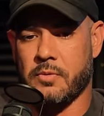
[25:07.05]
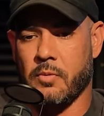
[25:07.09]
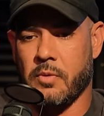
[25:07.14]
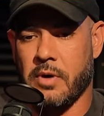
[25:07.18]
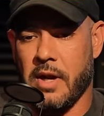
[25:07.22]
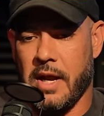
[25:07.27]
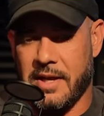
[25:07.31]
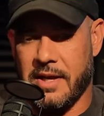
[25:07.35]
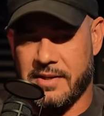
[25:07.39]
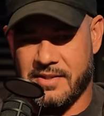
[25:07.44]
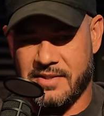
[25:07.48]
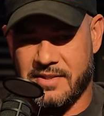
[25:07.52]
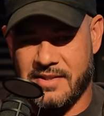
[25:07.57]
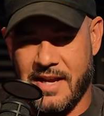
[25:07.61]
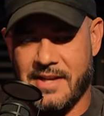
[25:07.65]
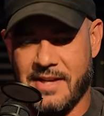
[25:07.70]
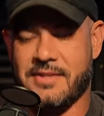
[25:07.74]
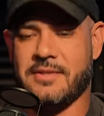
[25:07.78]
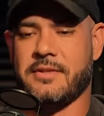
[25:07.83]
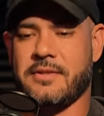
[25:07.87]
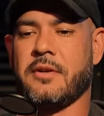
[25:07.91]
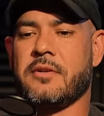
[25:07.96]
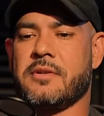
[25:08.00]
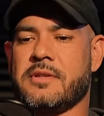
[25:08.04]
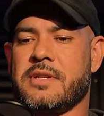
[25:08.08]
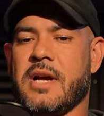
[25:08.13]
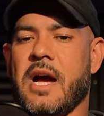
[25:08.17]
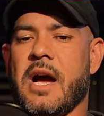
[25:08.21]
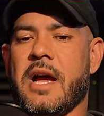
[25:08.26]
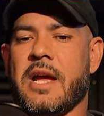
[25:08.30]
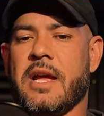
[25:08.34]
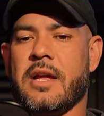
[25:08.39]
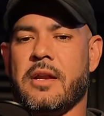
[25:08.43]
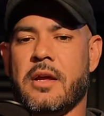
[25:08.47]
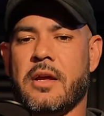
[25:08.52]
When I assess their
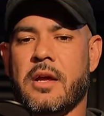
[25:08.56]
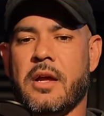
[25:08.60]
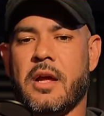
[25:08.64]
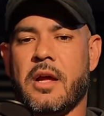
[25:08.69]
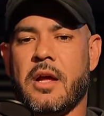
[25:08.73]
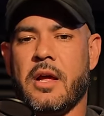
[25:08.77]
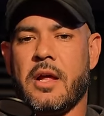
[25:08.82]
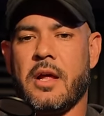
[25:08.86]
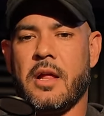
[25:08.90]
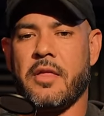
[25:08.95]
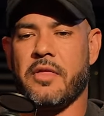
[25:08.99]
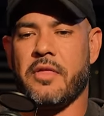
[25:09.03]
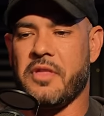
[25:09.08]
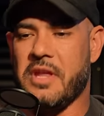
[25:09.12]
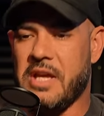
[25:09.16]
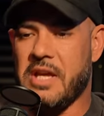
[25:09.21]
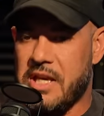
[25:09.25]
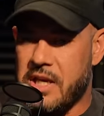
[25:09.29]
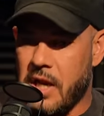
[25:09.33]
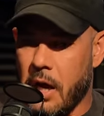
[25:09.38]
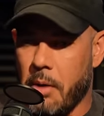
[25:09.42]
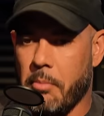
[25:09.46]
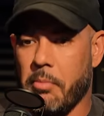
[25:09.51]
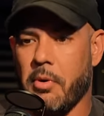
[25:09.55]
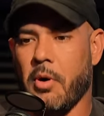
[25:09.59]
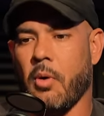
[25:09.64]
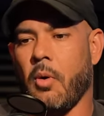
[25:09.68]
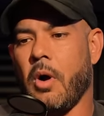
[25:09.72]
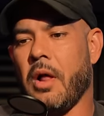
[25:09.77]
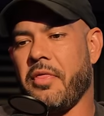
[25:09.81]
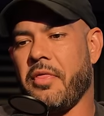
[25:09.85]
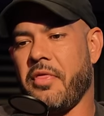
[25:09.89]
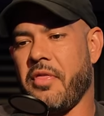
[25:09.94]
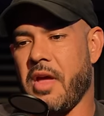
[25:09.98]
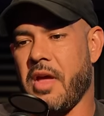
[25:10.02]
diet, the number
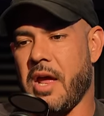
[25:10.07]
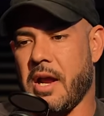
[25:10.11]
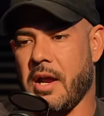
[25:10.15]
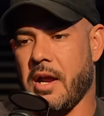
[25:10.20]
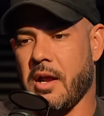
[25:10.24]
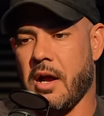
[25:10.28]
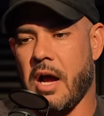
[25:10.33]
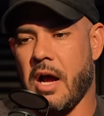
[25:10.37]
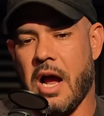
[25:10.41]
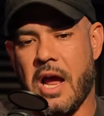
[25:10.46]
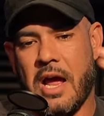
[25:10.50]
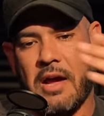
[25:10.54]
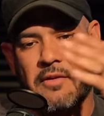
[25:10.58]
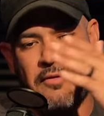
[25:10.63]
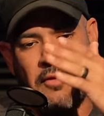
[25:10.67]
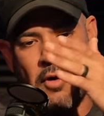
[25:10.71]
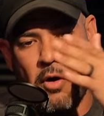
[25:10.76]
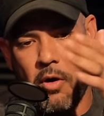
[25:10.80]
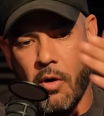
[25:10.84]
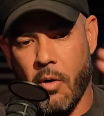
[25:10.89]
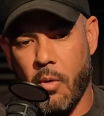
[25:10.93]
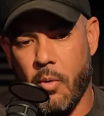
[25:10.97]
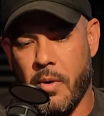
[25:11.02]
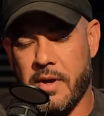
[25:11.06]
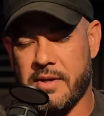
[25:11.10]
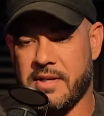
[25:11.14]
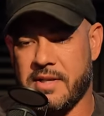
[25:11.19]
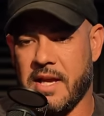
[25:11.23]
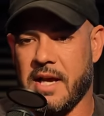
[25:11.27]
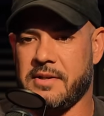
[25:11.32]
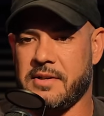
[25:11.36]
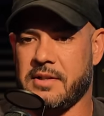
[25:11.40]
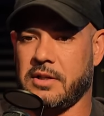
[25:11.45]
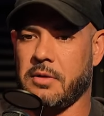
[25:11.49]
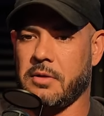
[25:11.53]
one thing I have always
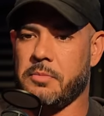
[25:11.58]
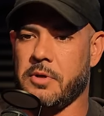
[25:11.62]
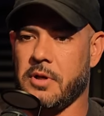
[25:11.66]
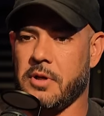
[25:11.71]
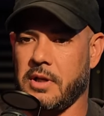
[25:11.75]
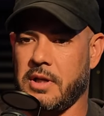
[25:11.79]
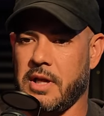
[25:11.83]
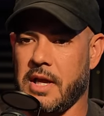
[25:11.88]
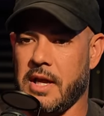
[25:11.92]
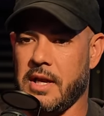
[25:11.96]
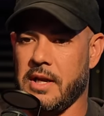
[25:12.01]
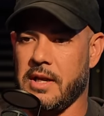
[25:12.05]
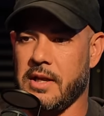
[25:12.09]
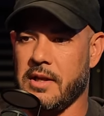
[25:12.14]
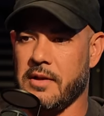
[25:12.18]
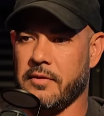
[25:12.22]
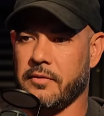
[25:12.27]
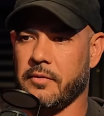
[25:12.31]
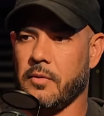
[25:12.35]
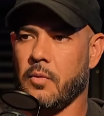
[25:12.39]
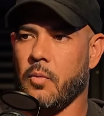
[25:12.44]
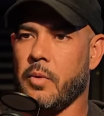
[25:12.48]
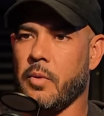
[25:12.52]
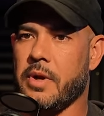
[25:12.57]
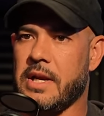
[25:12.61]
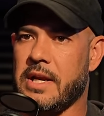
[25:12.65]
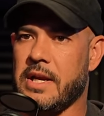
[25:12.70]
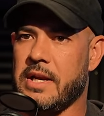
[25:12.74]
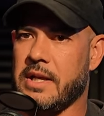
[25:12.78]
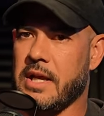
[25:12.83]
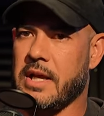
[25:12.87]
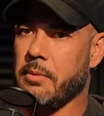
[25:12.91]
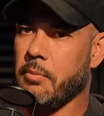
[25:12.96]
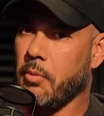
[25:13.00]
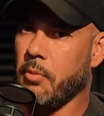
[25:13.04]
had to communicate is we need to get